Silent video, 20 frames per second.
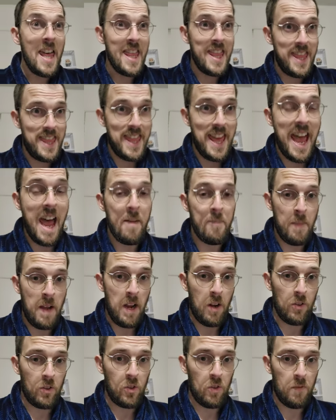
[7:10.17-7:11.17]
That
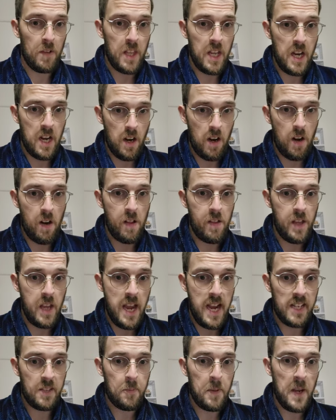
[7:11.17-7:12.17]
mouse over there,
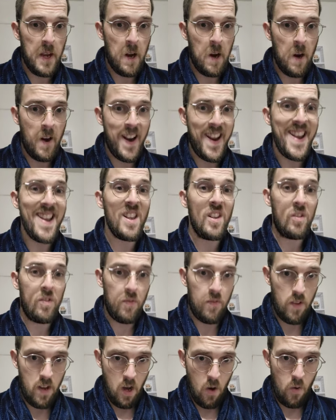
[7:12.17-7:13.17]
the XP Air, is
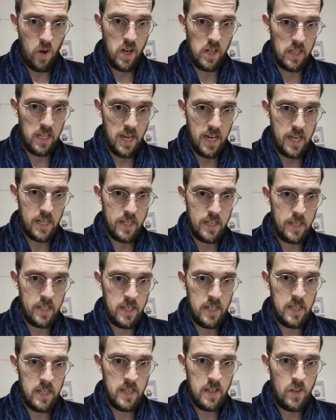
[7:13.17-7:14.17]
very light.
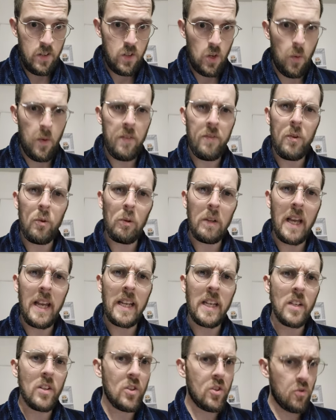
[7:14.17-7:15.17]
So if you
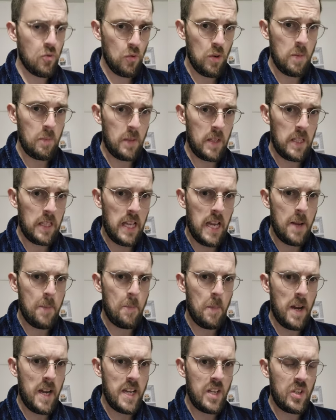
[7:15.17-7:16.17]
like extremely
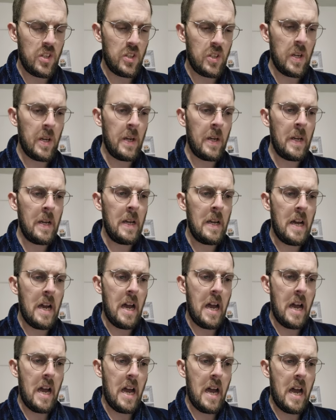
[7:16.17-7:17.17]
light mice,
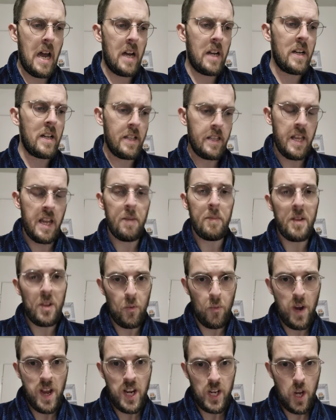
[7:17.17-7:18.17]
uh, that'd be
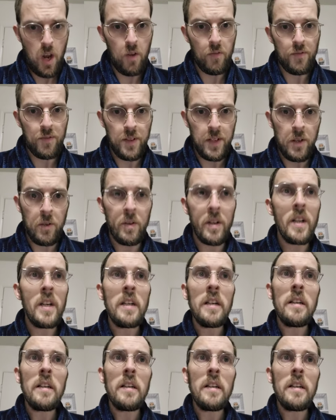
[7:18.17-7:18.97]
the way to go for you,